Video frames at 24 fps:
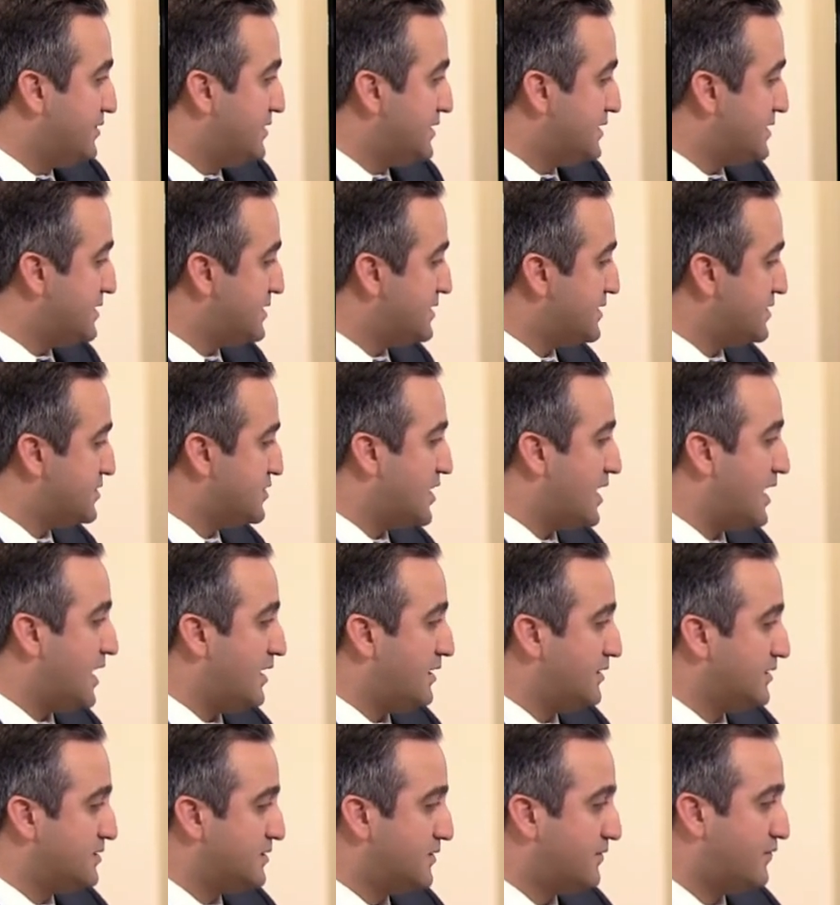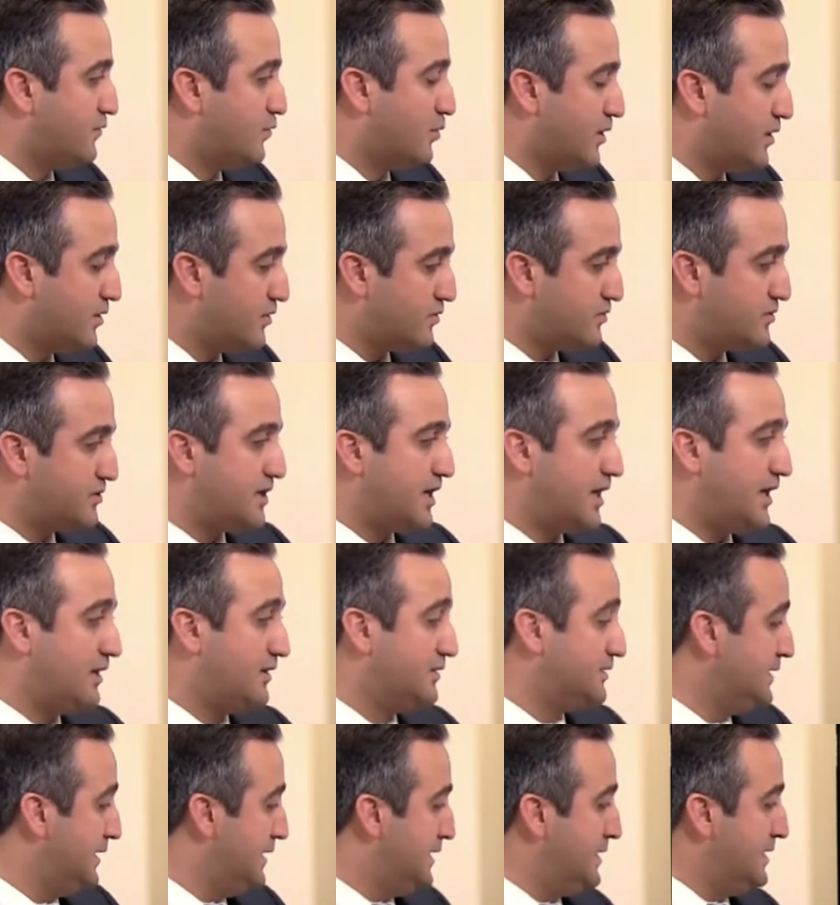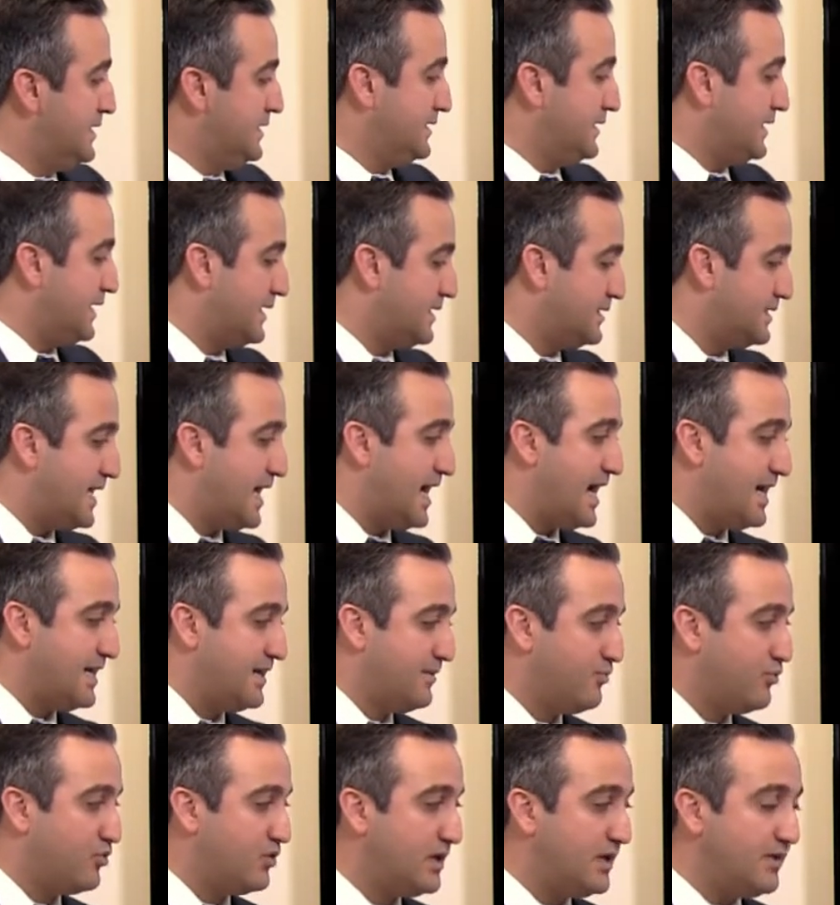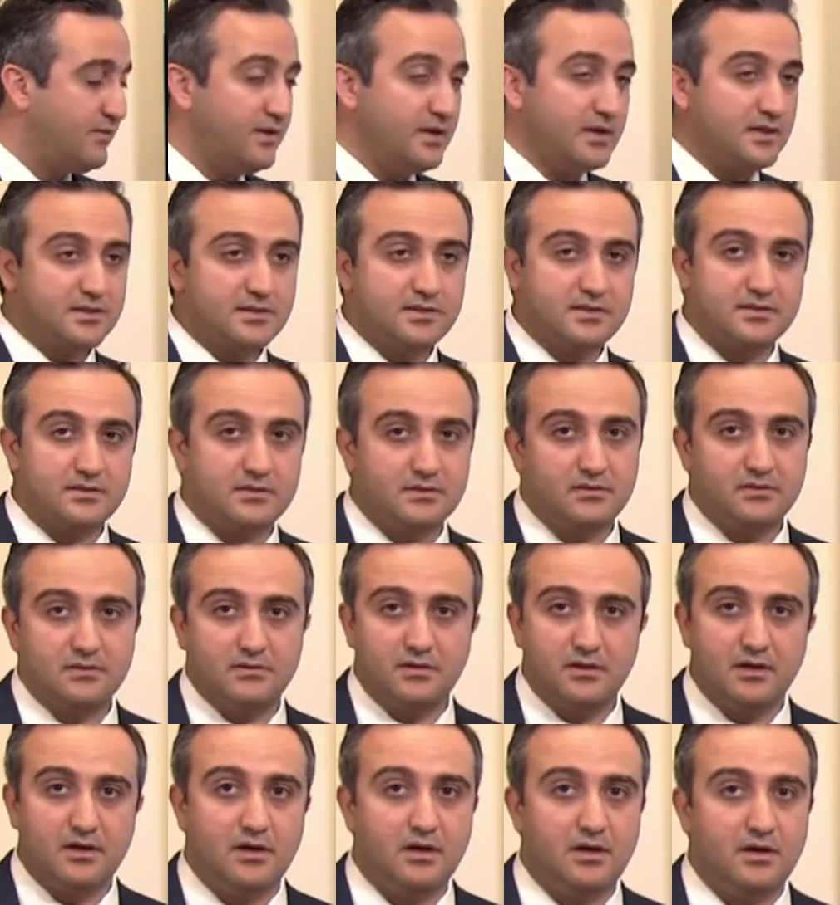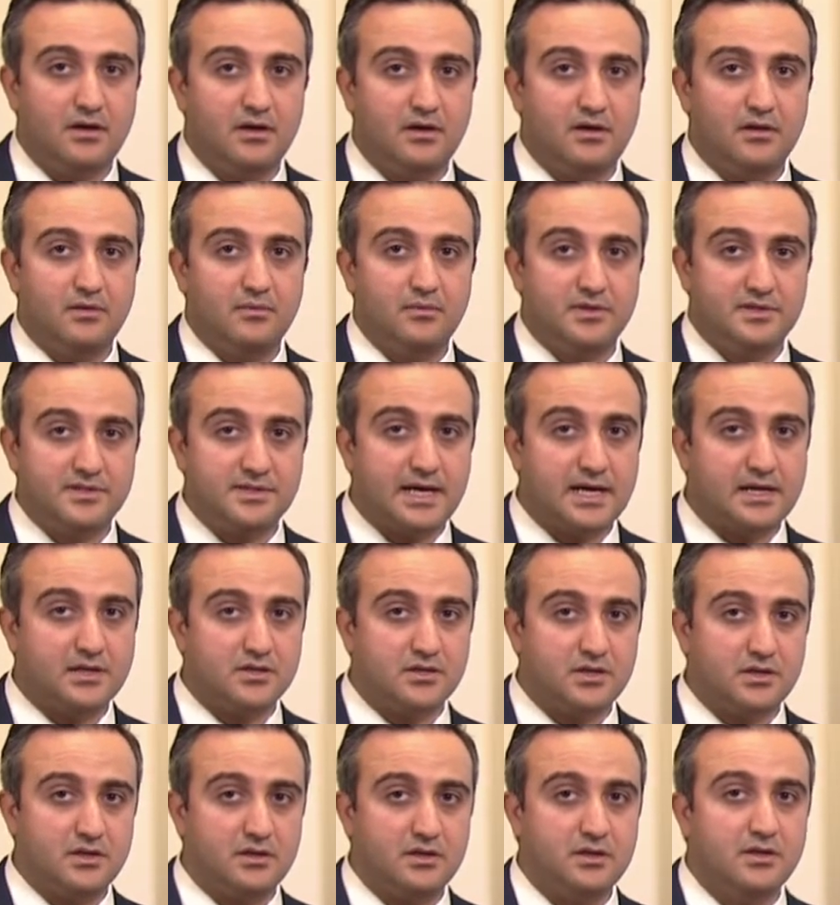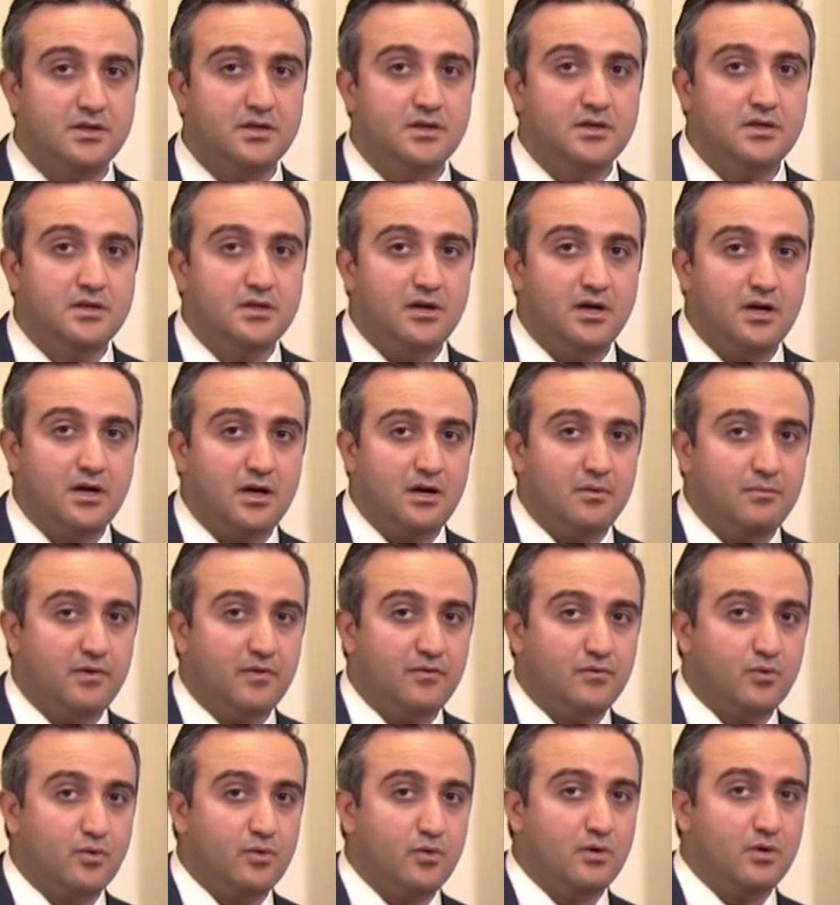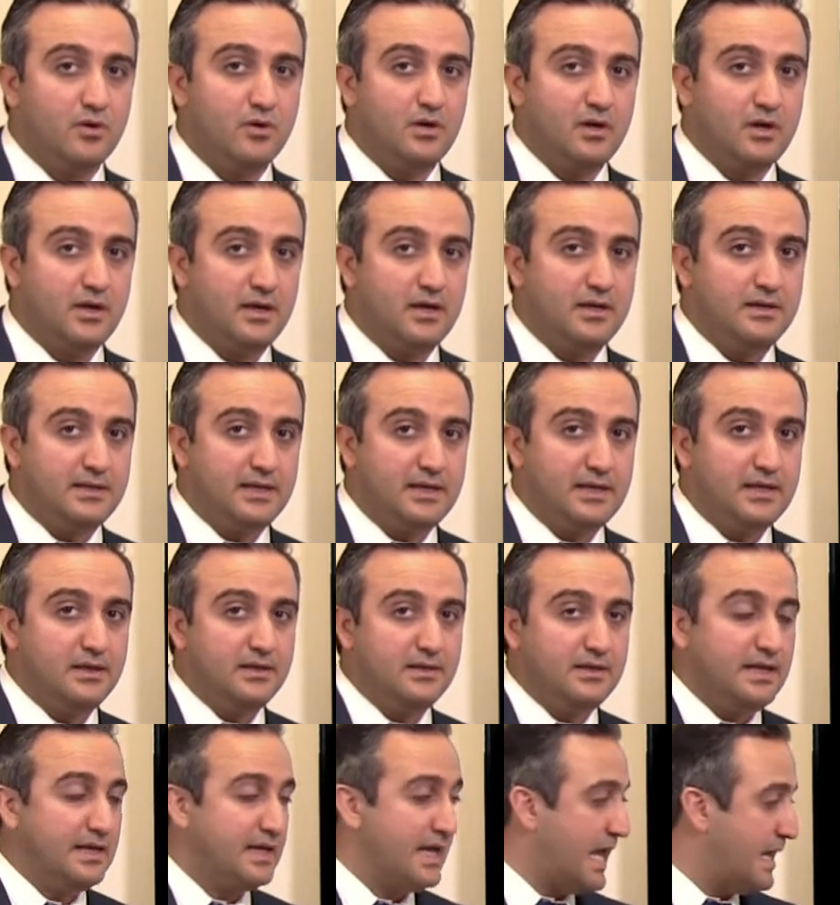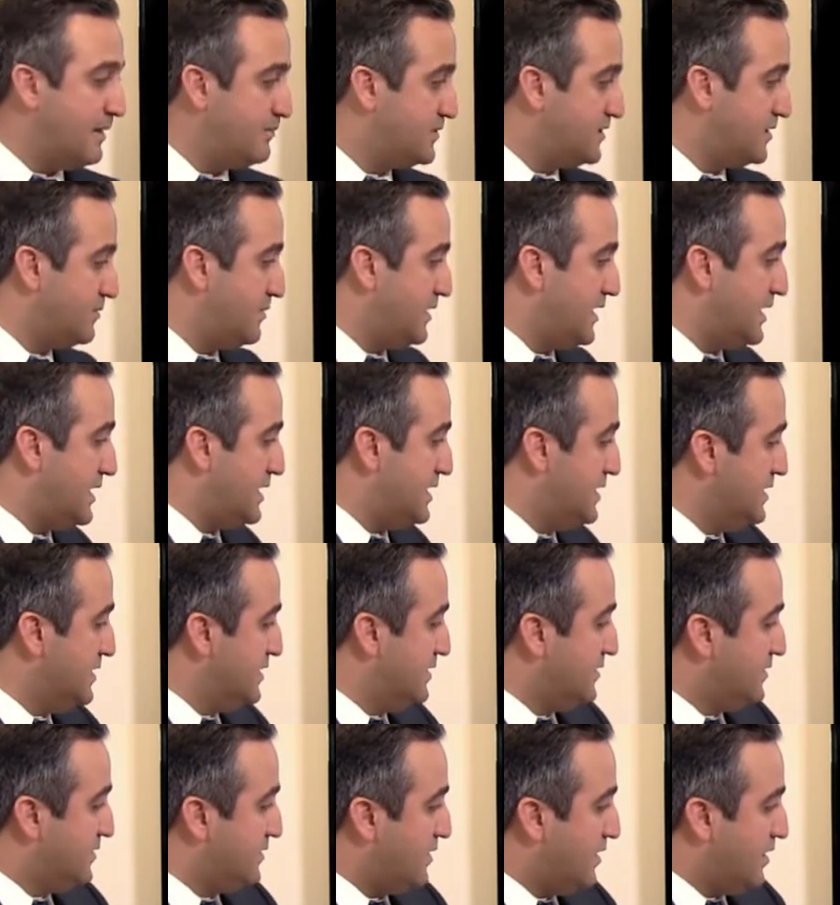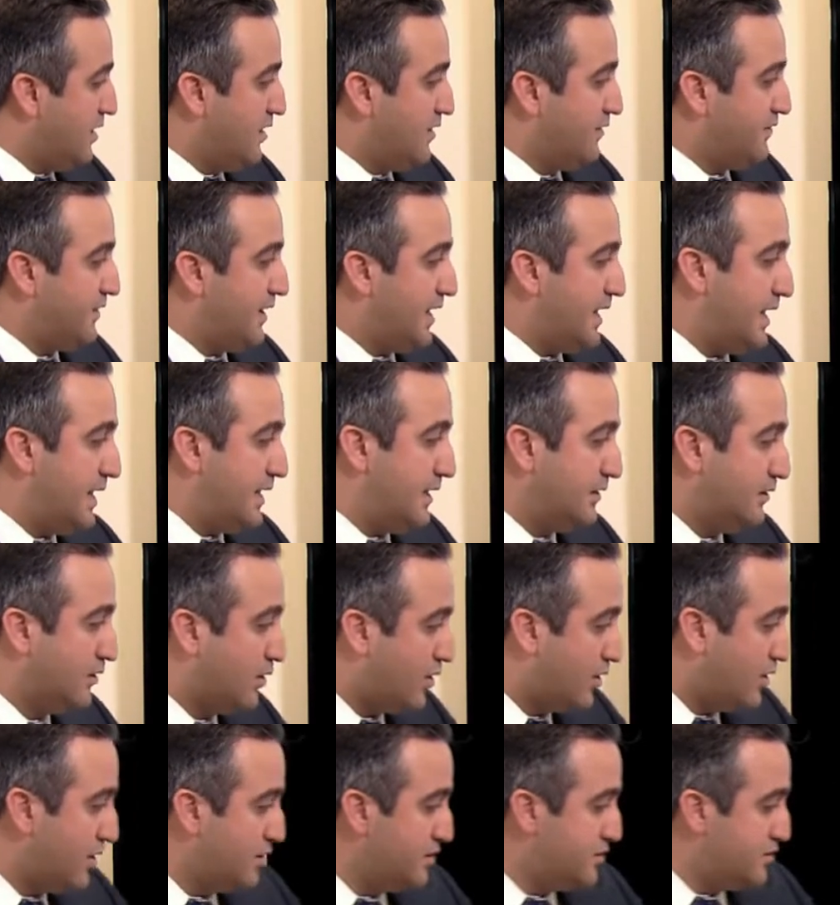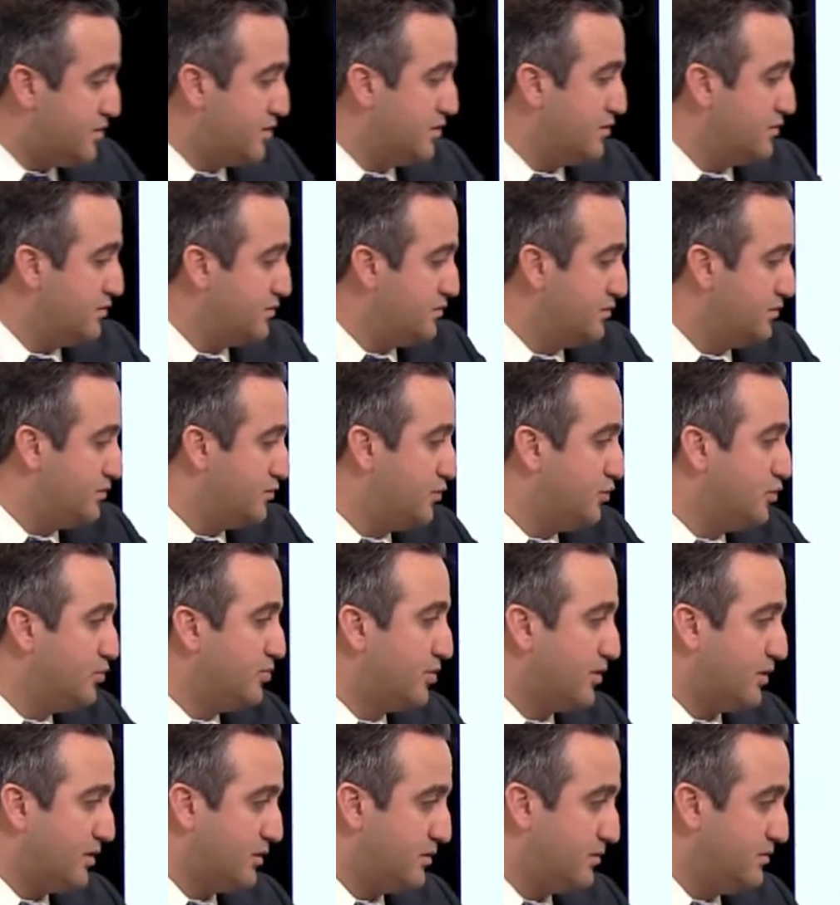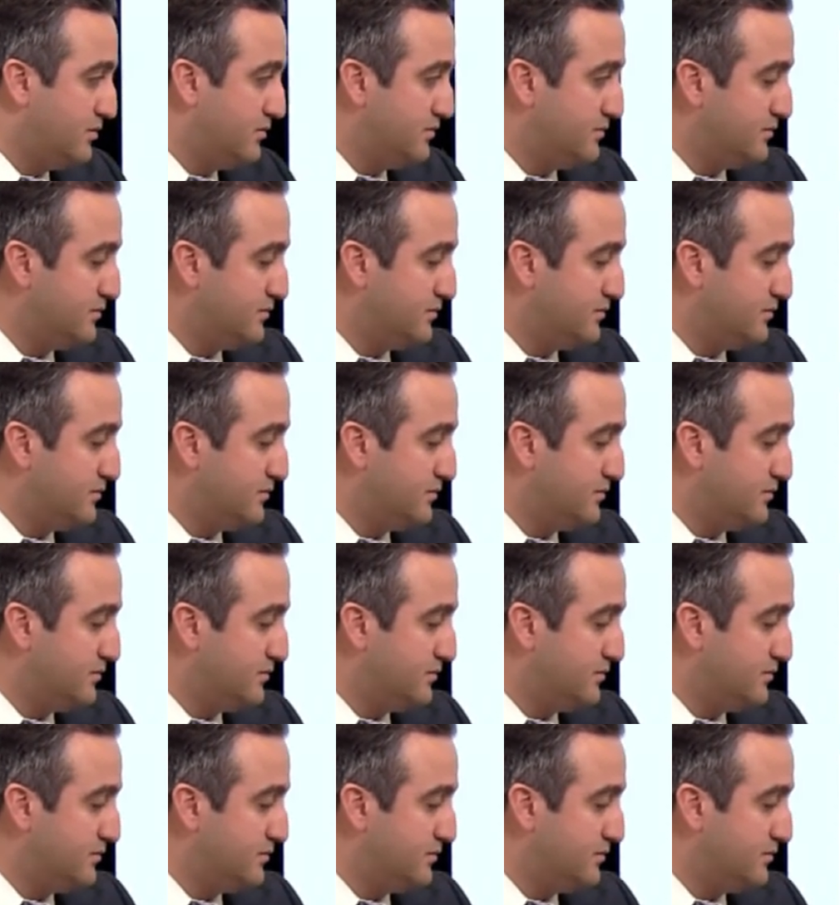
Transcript: This is a child, it's a four-year-old child that has had a previous uh, resection uh, before uh, they, they, came to me of a large tuber,